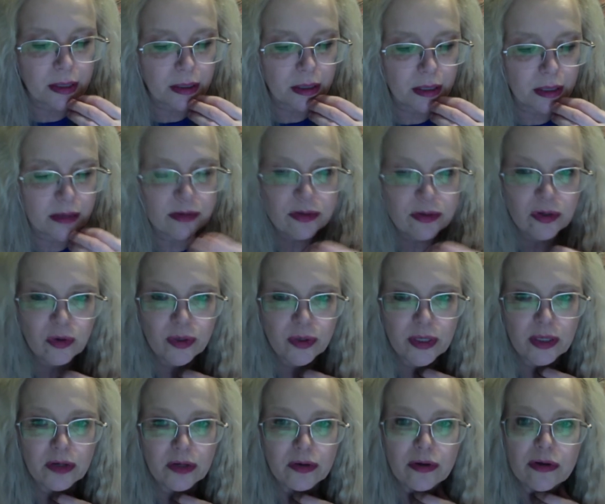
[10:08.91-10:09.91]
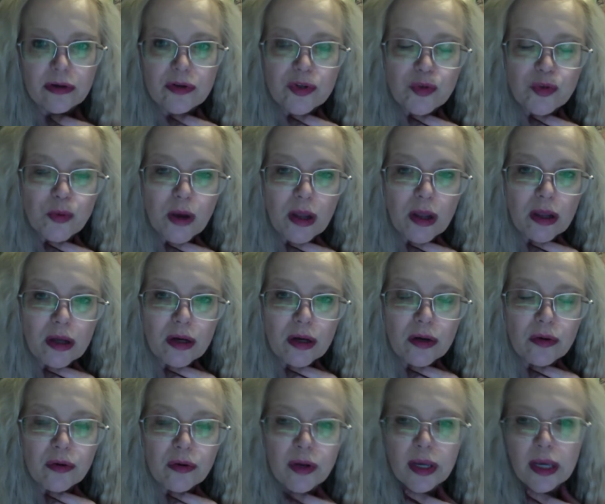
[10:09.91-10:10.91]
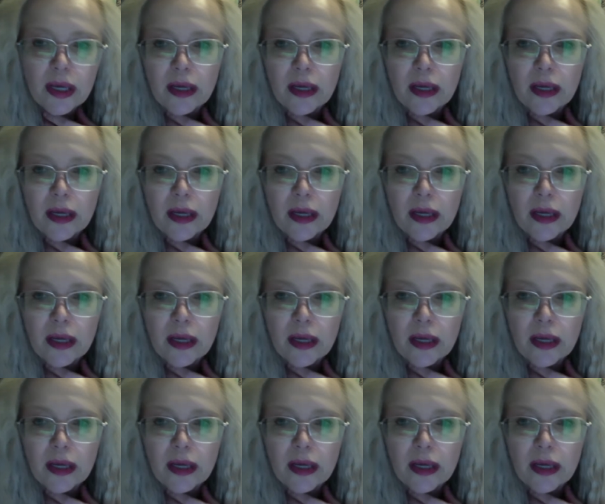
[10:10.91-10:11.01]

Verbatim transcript: and so he couldn't swallow.